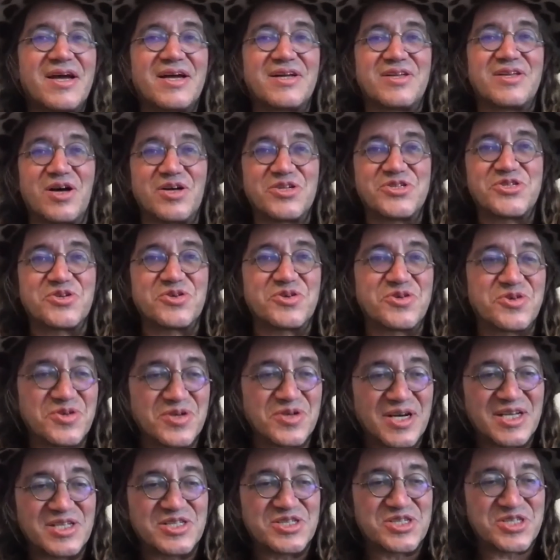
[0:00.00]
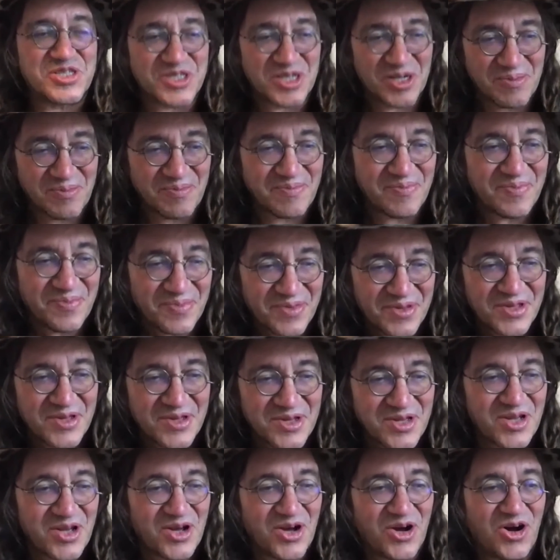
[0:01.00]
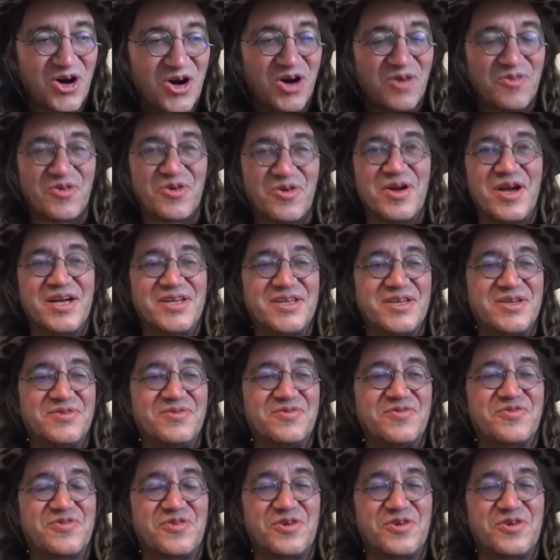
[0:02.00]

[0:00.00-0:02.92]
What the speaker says: it also creates some overhead and